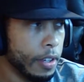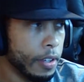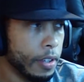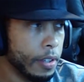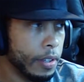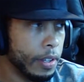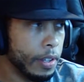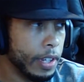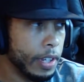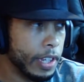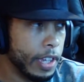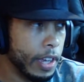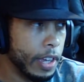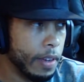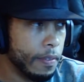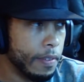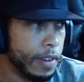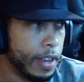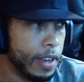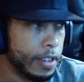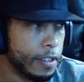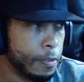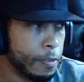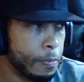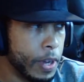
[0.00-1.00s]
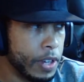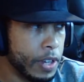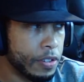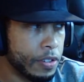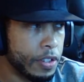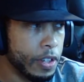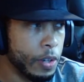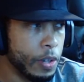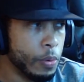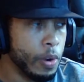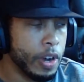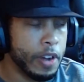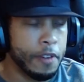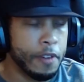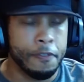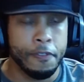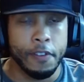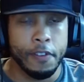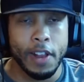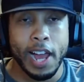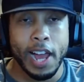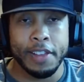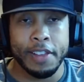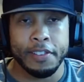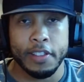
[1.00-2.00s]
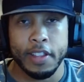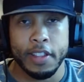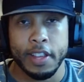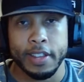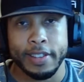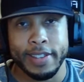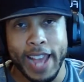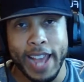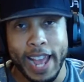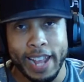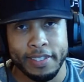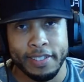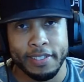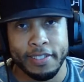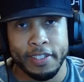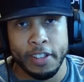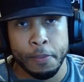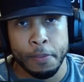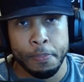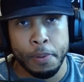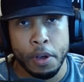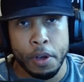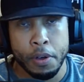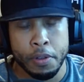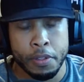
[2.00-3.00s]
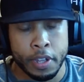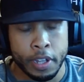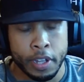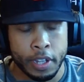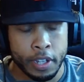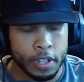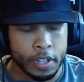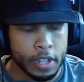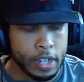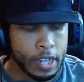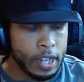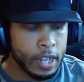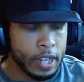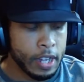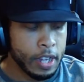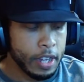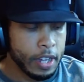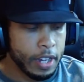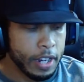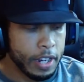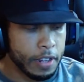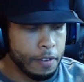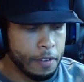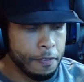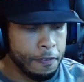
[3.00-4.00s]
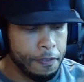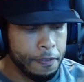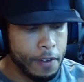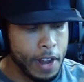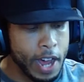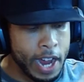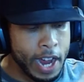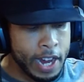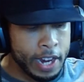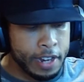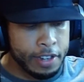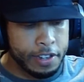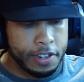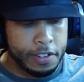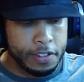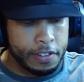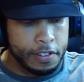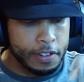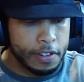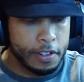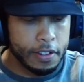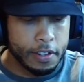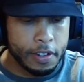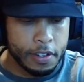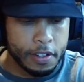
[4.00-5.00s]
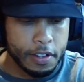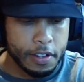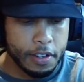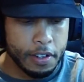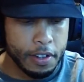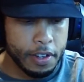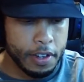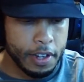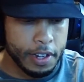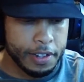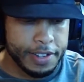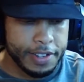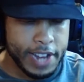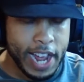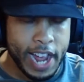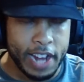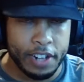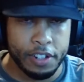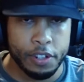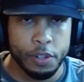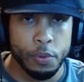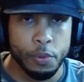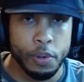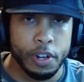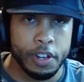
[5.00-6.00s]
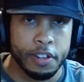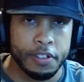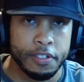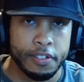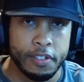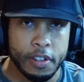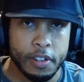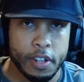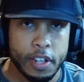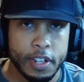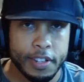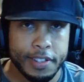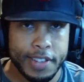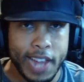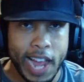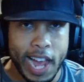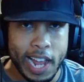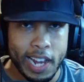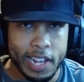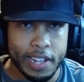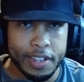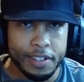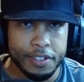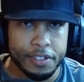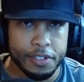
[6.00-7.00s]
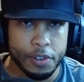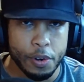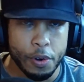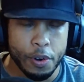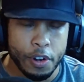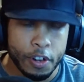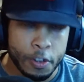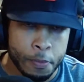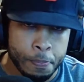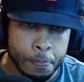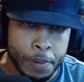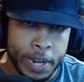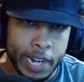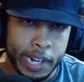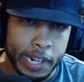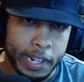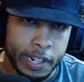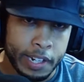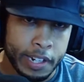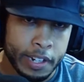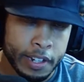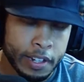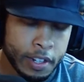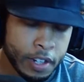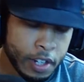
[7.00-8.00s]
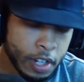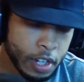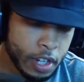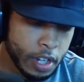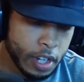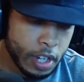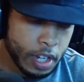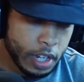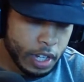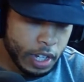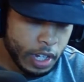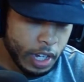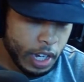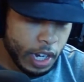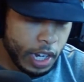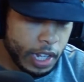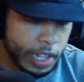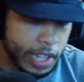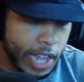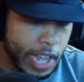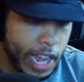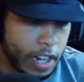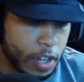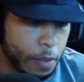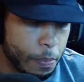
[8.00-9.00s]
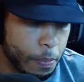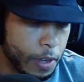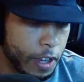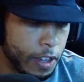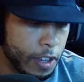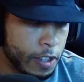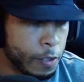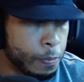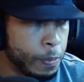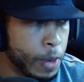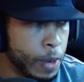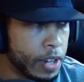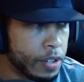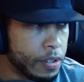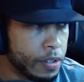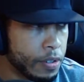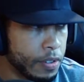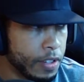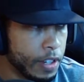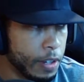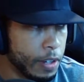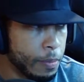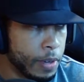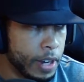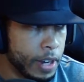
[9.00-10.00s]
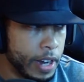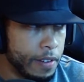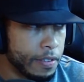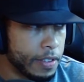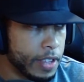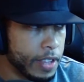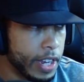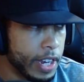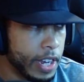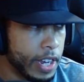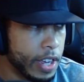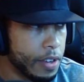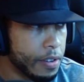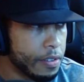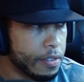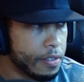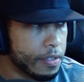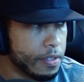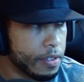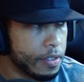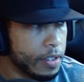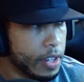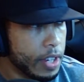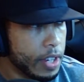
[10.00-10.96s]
you can give him the specialty where he flies and attacks the opponent. He can fly and just attack you with his talons or his beak. And that could be a specialty, but everything else,